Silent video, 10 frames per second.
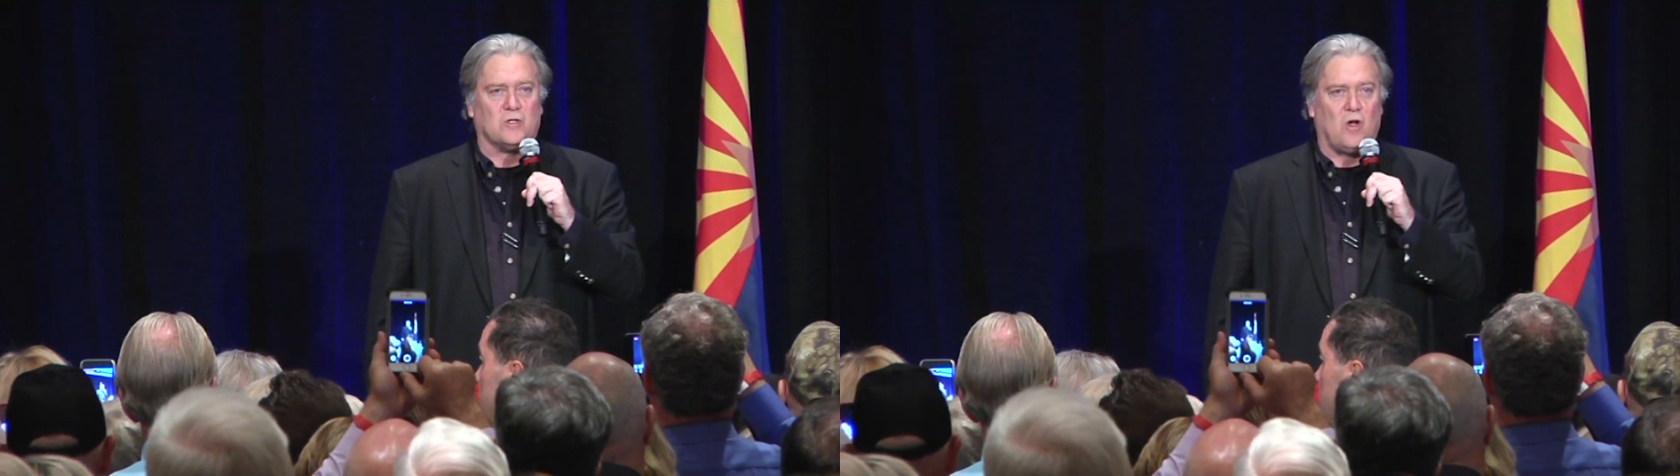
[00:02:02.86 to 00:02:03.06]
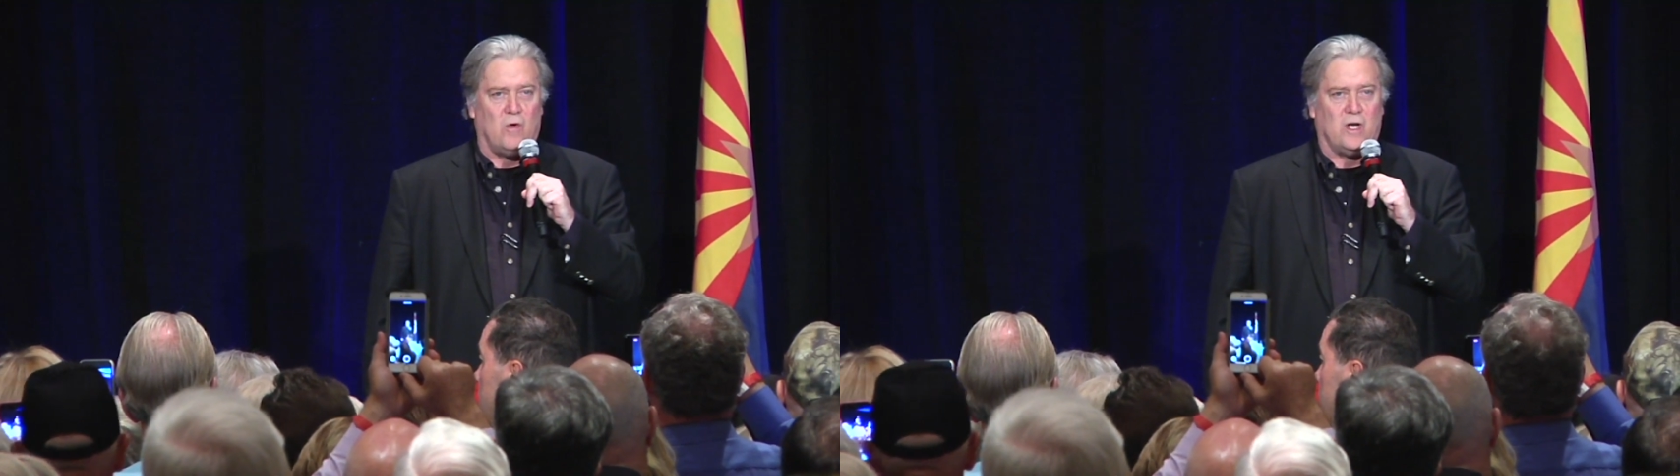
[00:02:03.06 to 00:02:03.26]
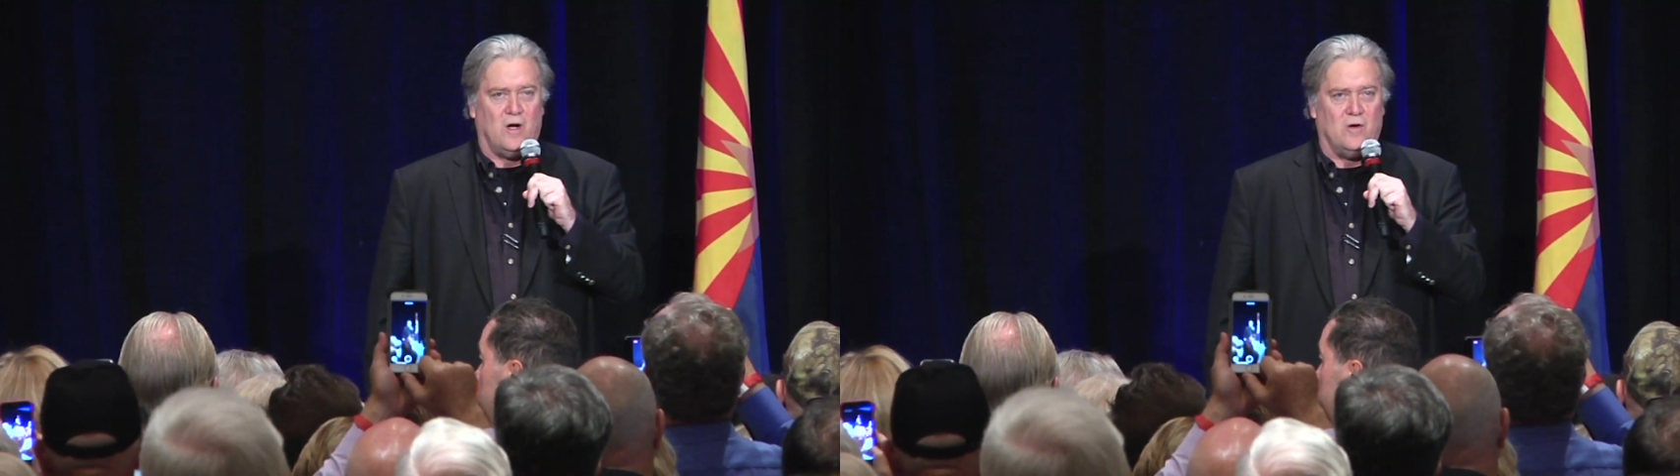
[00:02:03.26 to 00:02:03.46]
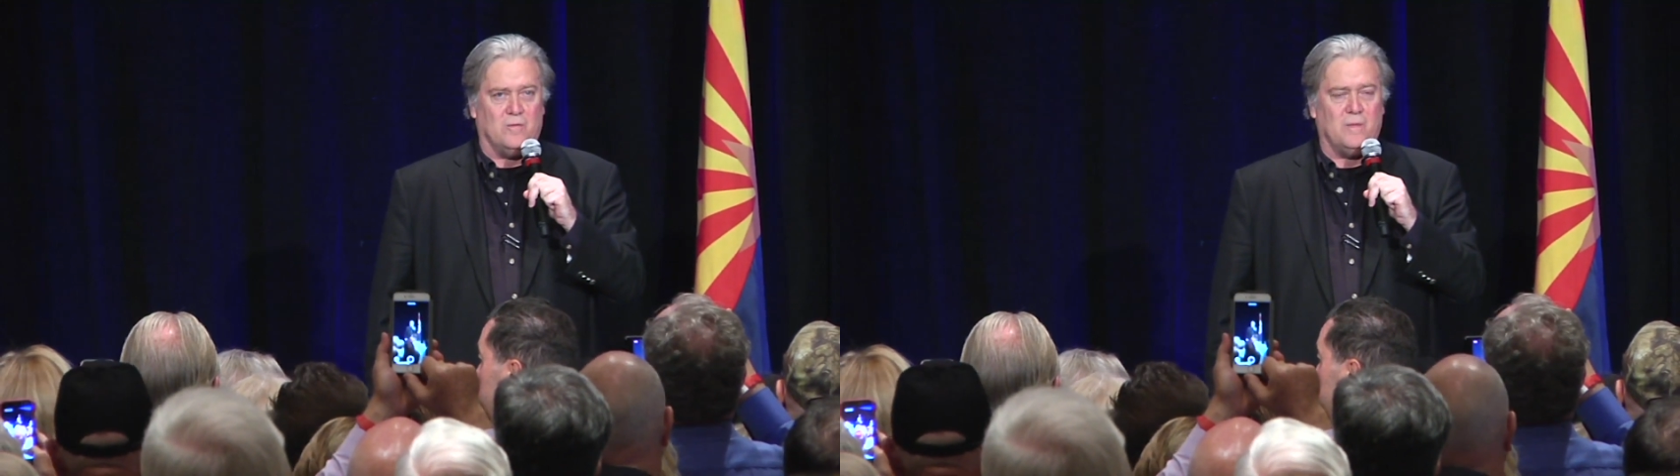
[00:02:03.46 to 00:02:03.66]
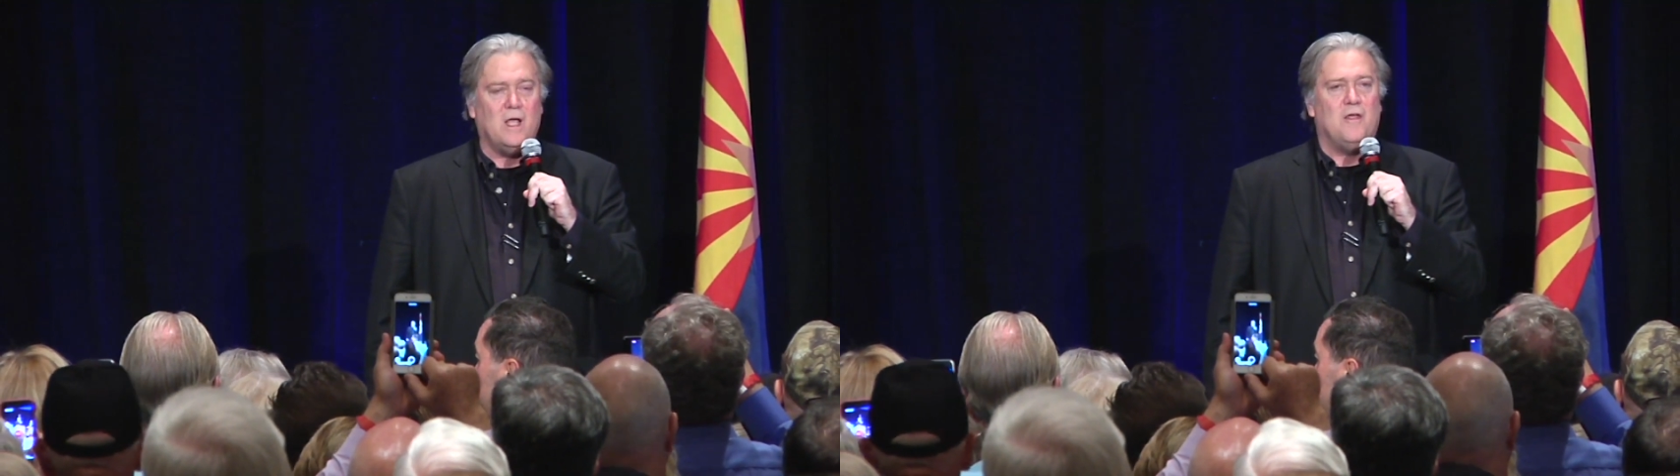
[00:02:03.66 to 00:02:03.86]
are going
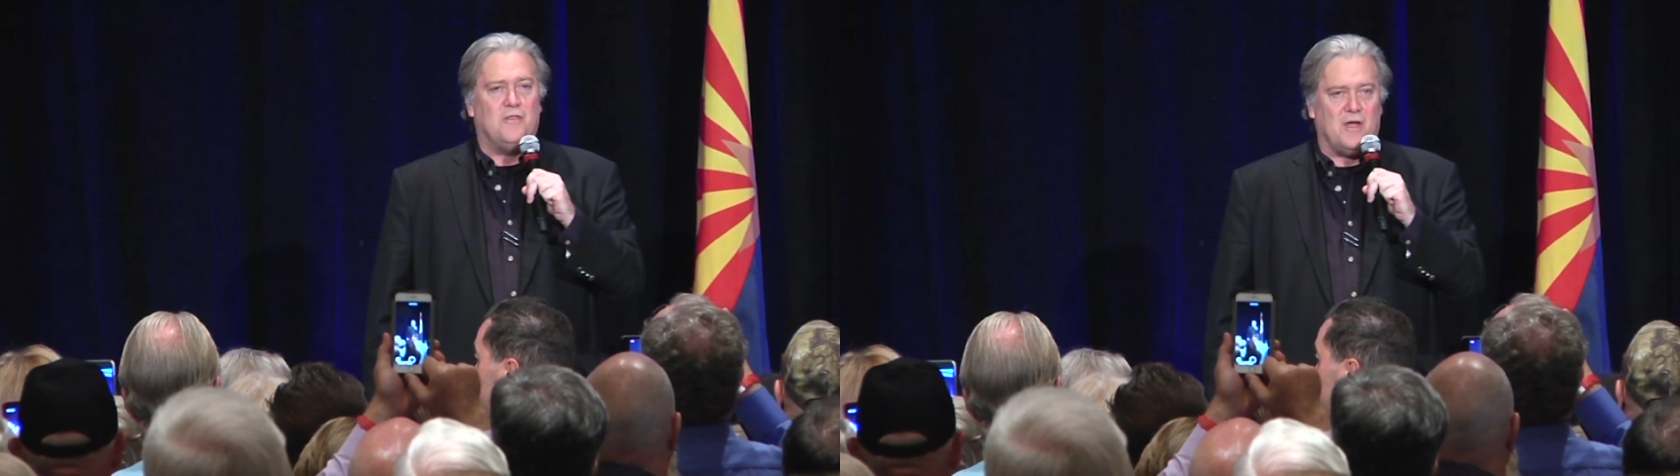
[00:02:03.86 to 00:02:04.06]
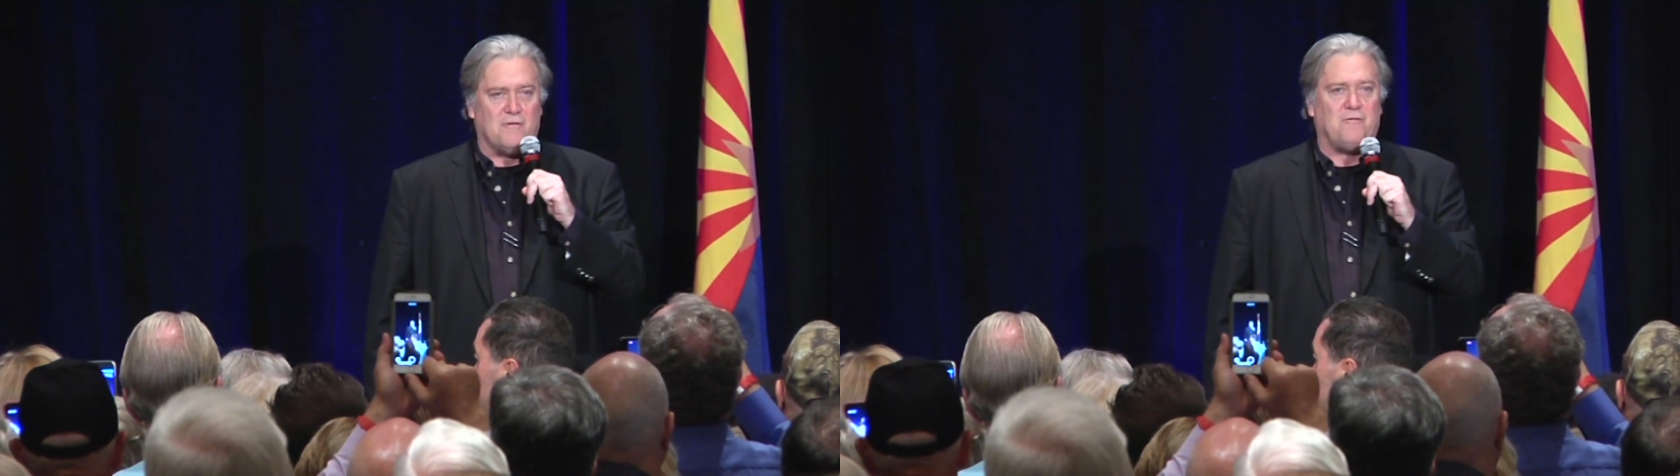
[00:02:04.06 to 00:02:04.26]
home. Their